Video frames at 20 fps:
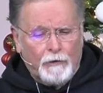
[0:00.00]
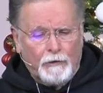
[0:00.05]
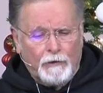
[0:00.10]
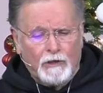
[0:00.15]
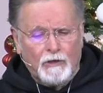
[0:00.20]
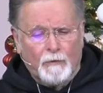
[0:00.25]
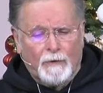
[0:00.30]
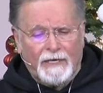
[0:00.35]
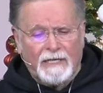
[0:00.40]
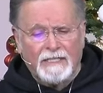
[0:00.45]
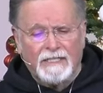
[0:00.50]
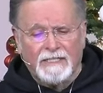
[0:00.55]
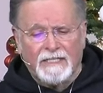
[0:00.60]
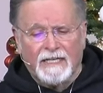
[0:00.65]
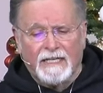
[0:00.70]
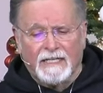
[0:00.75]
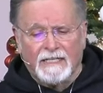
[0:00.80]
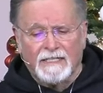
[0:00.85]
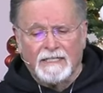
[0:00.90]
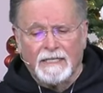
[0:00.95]
through
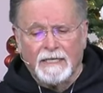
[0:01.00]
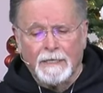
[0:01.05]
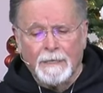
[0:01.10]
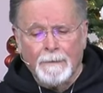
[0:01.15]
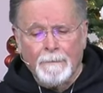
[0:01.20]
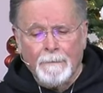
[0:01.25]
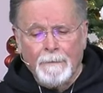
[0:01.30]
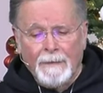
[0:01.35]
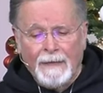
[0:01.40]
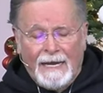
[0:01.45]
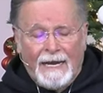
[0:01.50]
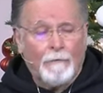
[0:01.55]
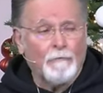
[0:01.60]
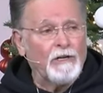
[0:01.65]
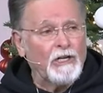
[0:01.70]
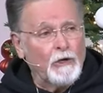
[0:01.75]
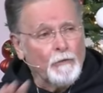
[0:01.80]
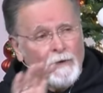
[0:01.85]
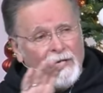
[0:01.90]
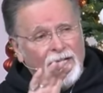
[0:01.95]
26. And
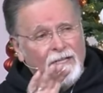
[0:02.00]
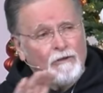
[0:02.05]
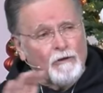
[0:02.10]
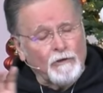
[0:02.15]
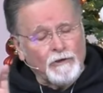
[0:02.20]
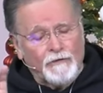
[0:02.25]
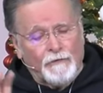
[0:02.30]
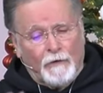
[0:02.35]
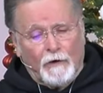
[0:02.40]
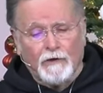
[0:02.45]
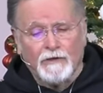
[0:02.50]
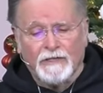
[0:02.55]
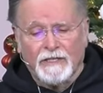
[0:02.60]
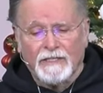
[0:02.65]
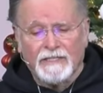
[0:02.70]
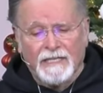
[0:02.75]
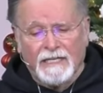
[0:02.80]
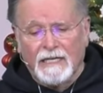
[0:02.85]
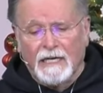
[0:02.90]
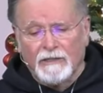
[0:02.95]
when you read those
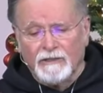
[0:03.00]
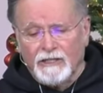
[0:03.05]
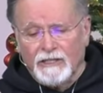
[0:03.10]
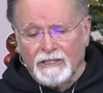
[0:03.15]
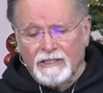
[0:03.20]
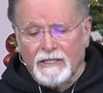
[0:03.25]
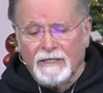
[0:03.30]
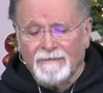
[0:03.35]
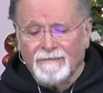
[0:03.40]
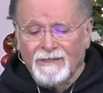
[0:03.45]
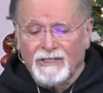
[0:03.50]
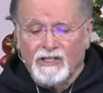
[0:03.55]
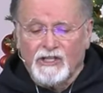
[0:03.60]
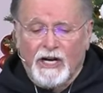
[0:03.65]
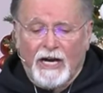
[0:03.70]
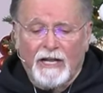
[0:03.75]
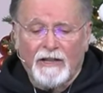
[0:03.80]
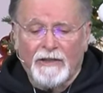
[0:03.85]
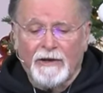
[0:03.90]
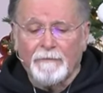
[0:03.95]
verses, and I'll just
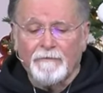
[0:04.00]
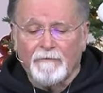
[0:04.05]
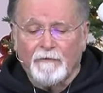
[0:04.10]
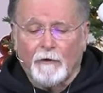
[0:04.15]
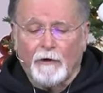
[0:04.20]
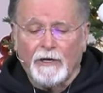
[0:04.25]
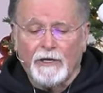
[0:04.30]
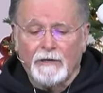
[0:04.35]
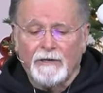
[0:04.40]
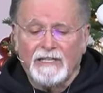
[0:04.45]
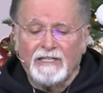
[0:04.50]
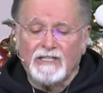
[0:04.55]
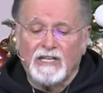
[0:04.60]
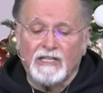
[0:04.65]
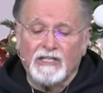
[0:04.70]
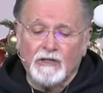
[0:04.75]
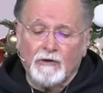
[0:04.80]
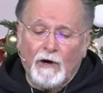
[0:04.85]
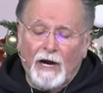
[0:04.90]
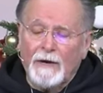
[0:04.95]
gel them for you, he's
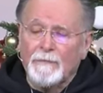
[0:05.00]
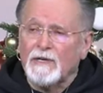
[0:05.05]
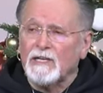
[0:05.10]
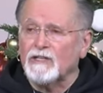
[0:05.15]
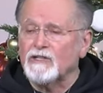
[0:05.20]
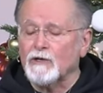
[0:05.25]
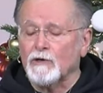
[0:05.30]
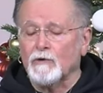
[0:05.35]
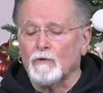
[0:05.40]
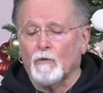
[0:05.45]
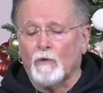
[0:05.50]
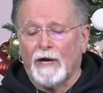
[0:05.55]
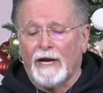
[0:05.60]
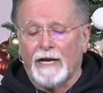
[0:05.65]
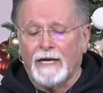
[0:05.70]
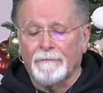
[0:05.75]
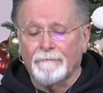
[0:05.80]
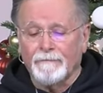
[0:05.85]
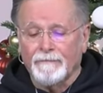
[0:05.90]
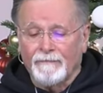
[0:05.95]
described in a certain
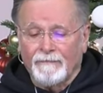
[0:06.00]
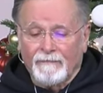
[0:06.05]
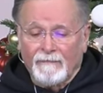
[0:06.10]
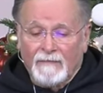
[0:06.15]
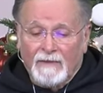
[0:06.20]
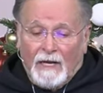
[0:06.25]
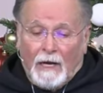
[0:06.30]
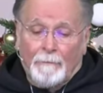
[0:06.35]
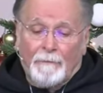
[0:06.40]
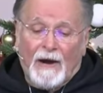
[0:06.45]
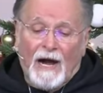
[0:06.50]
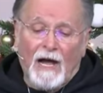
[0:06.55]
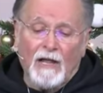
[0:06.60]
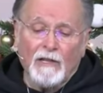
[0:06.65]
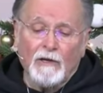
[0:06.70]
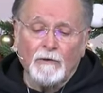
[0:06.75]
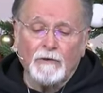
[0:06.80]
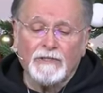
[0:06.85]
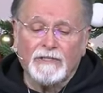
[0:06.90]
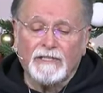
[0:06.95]
way.
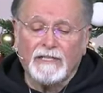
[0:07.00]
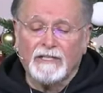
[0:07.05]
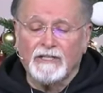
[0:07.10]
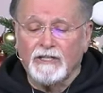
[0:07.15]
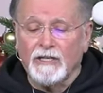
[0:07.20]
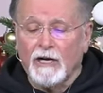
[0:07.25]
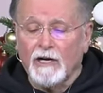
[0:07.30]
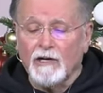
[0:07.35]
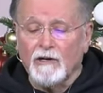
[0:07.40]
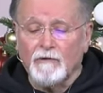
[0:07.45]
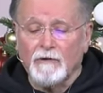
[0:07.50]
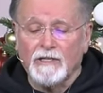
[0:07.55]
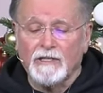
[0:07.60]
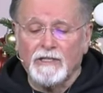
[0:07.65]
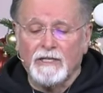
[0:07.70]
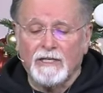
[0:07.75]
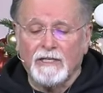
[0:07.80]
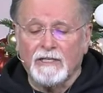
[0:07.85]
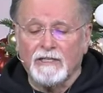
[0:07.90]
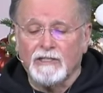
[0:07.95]
Apollos, this young
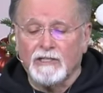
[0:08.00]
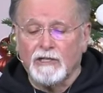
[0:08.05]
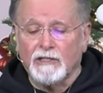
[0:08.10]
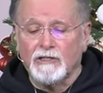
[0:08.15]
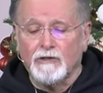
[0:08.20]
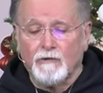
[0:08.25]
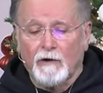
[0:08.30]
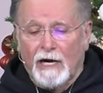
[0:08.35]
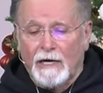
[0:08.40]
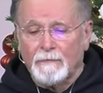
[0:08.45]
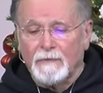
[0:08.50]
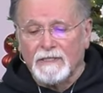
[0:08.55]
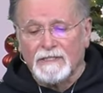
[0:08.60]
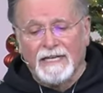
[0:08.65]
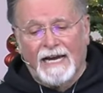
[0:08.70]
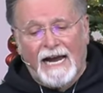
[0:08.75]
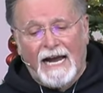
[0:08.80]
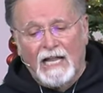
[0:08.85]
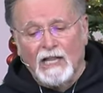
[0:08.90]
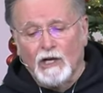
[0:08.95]
Christian, is described
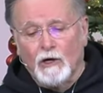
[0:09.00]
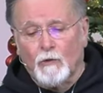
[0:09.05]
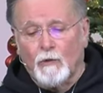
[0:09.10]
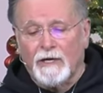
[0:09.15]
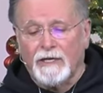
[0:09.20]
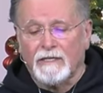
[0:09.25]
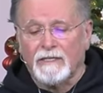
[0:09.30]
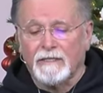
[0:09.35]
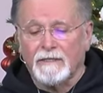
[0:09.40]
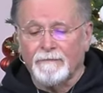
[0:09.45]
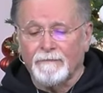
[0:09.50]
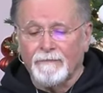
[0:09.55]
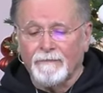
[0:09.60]
as eloquent.